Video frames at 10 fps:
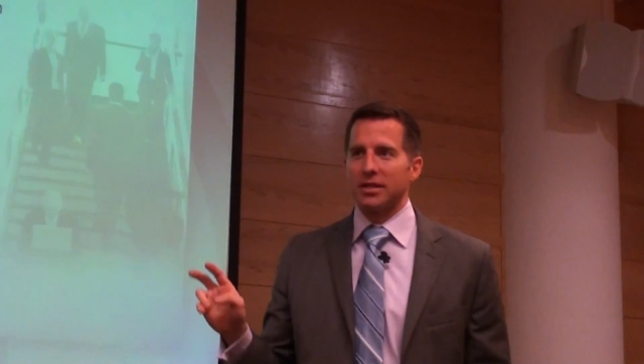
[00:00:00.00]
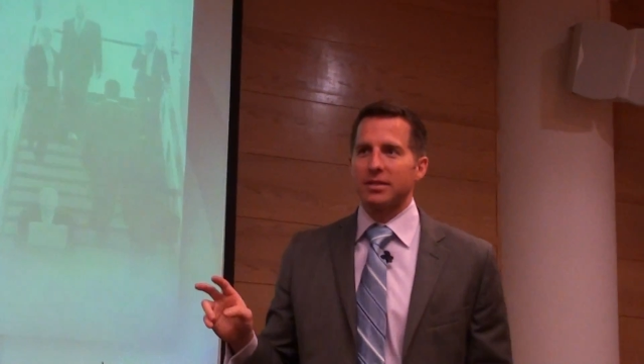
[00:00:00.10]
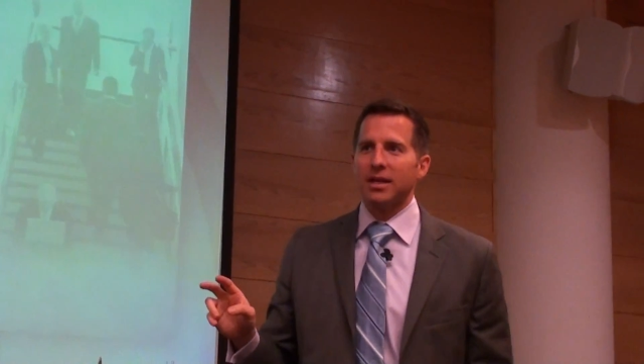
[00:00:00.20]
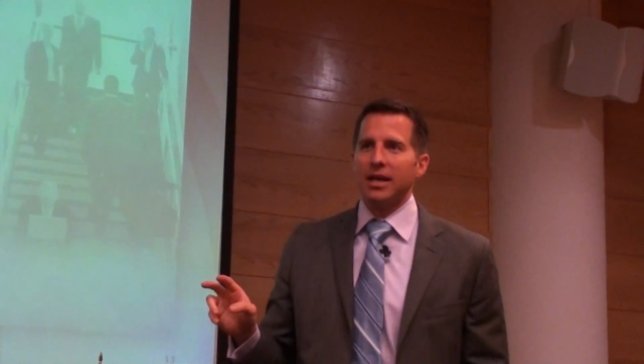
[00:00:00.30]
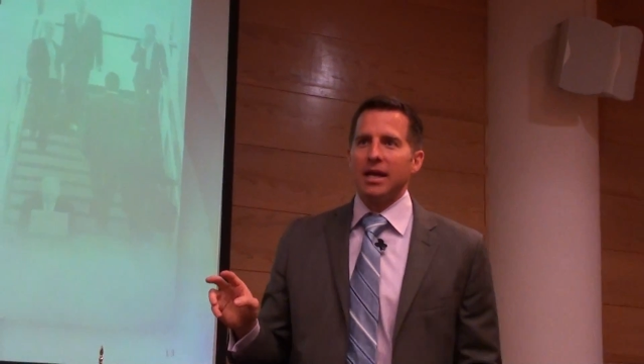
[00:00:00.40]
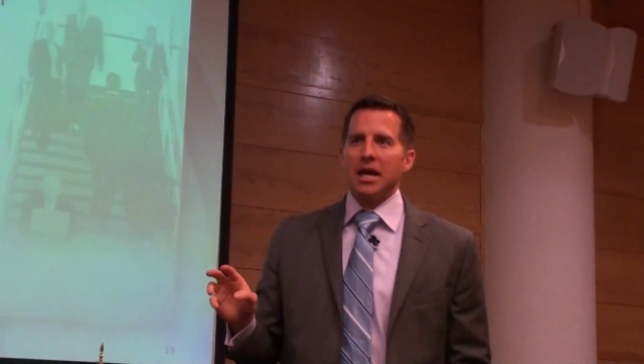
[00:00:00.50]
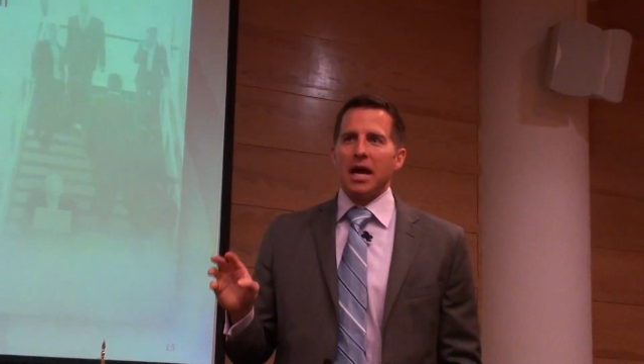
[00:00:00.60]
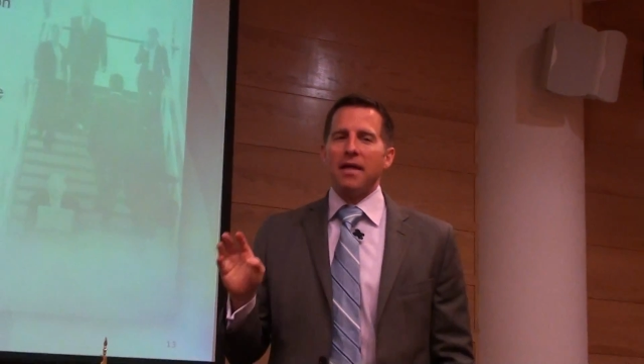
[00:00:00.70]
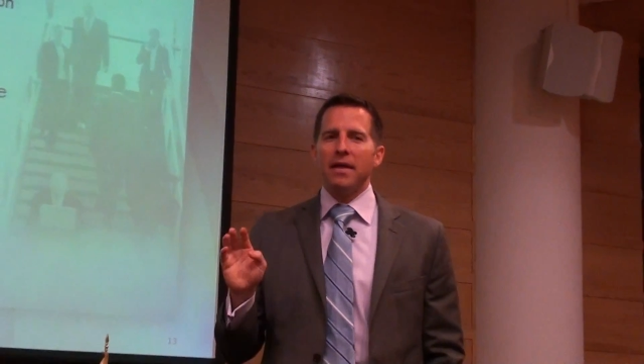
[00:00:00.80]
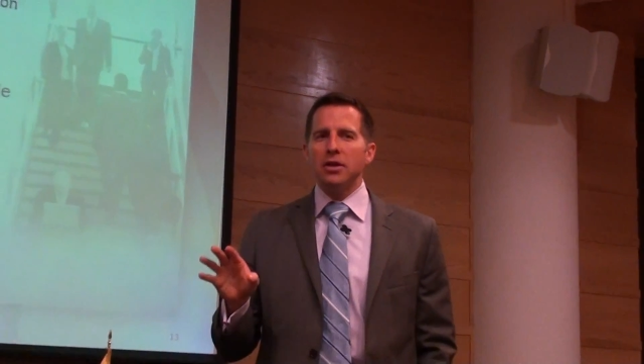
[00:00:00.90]
is.
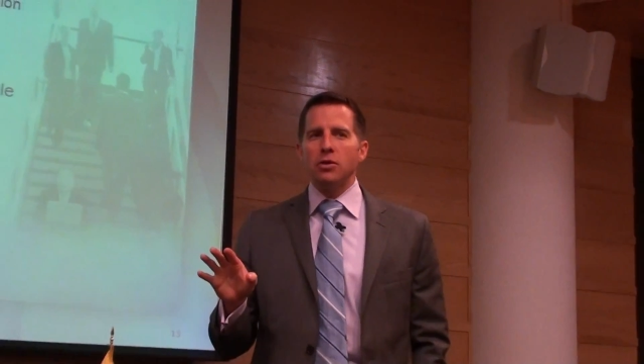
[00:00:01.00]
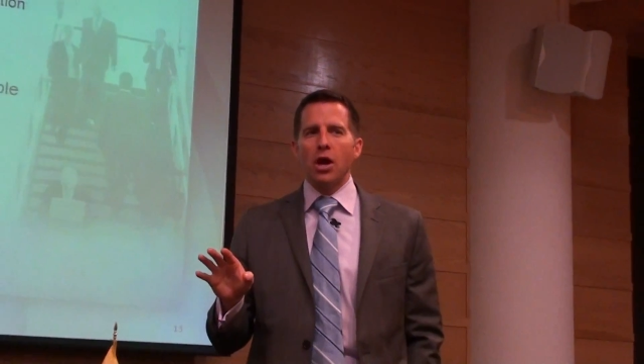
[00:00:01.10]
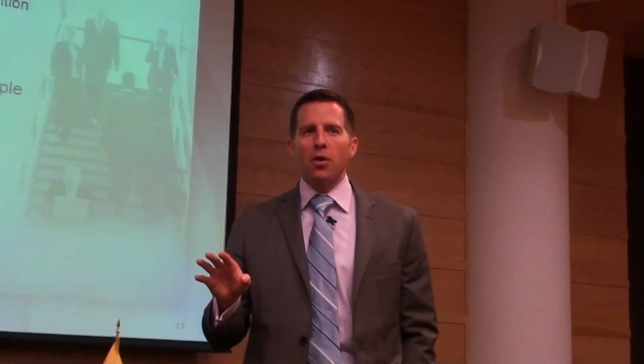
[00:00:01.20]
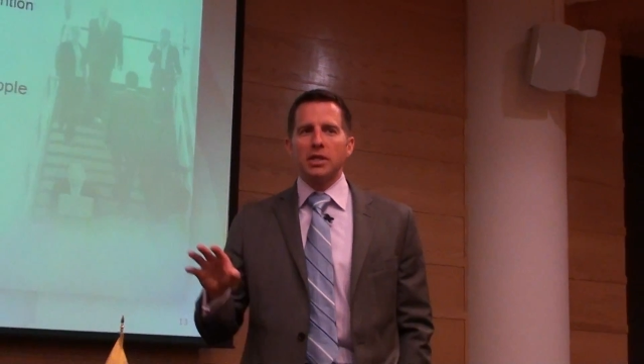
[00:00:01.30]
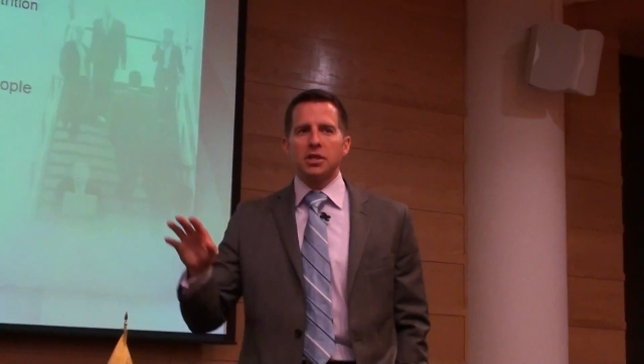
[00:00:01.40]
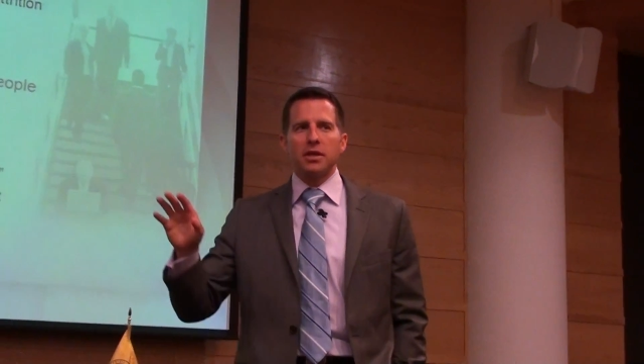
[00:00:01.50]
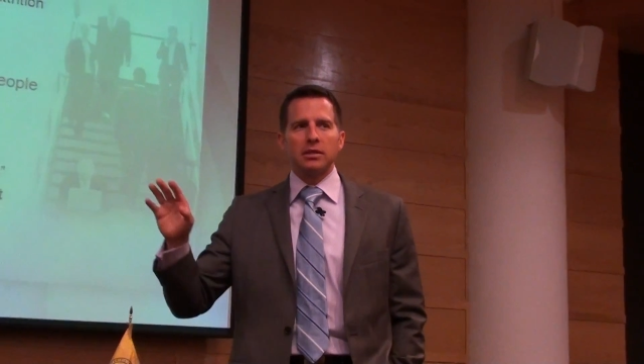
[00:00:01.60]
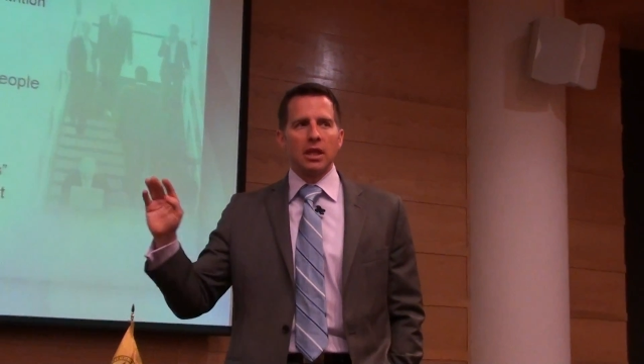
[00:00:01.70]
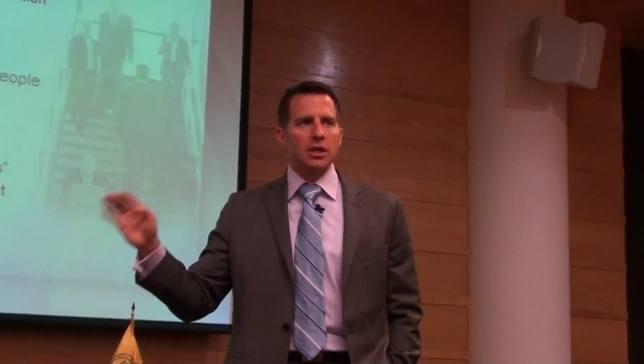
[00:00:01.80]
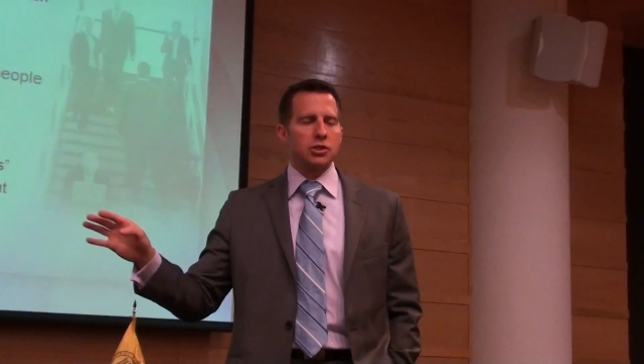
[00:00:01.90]
And then you go into their
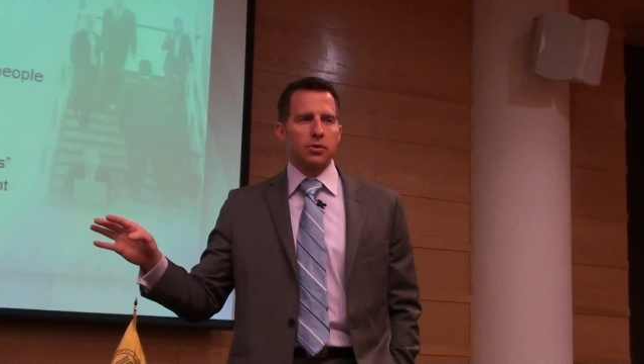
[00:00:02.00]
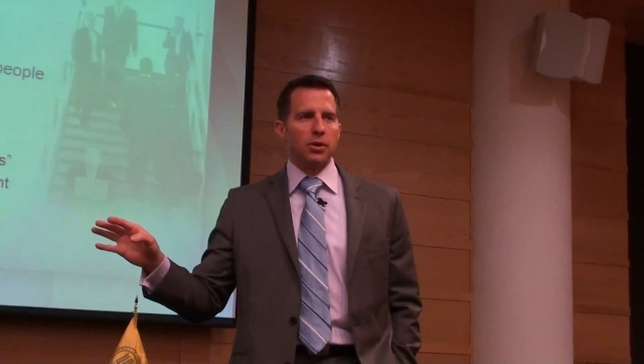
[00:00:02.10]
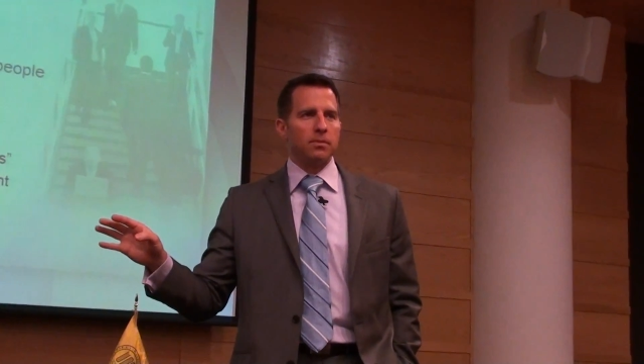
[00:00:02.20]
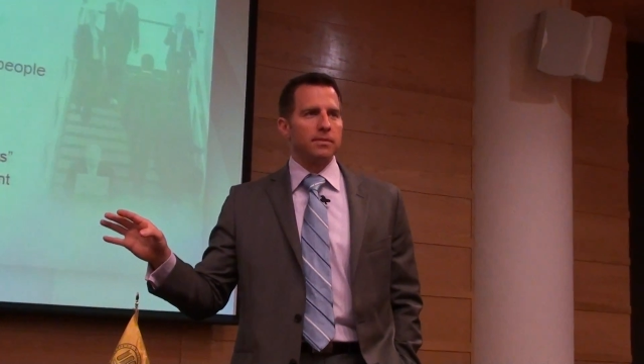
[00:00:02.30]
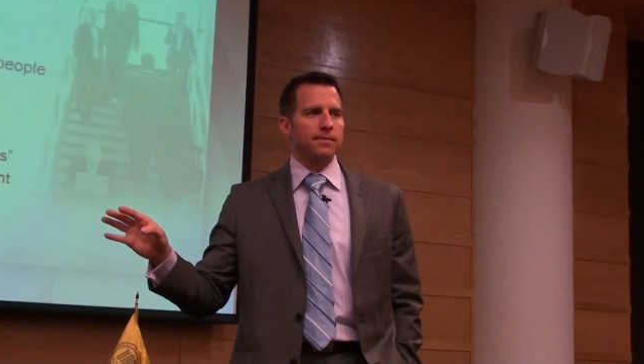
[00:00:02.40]
lunchroom.